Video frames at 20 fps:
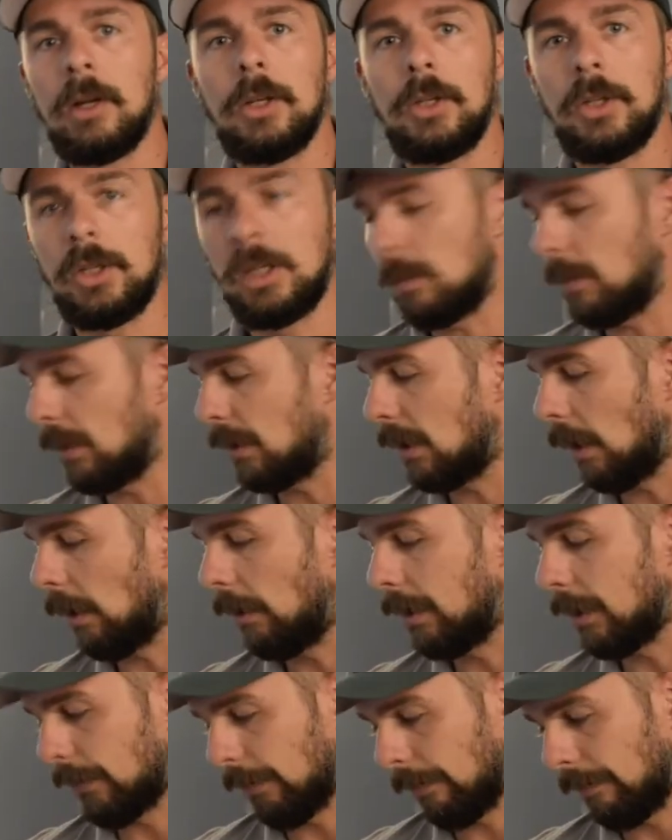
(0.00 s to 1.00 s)
You need to be
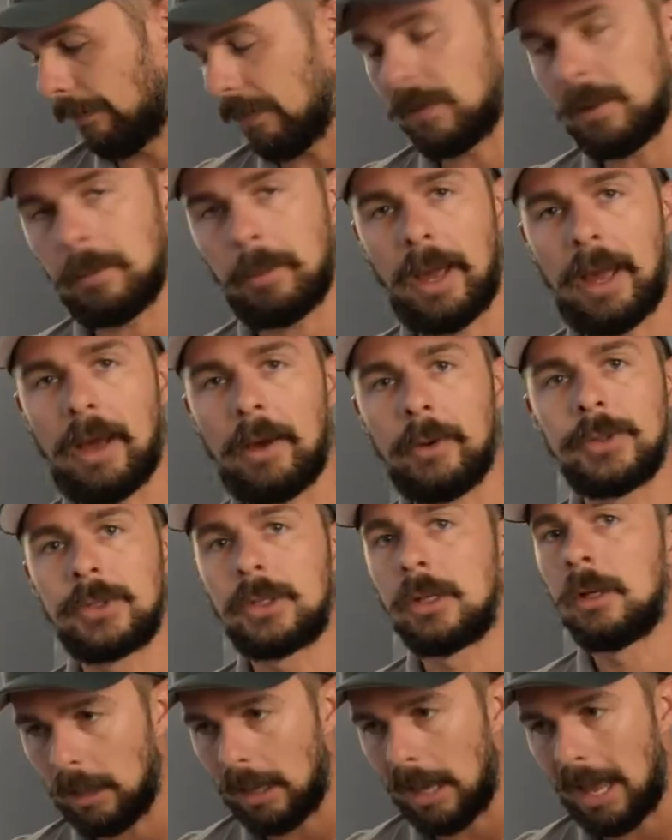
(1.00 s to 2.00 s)
selling this for
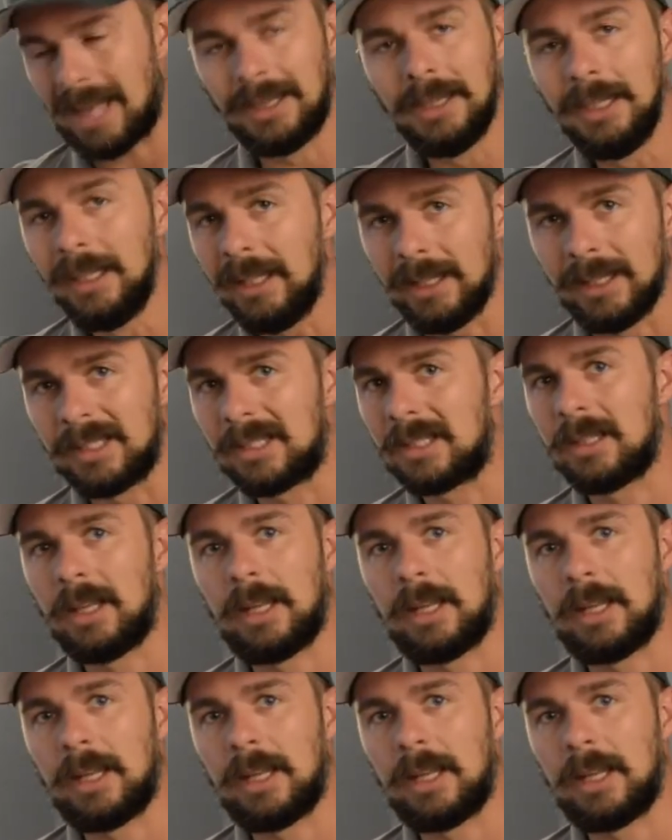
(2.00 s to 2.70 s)
£50 at least,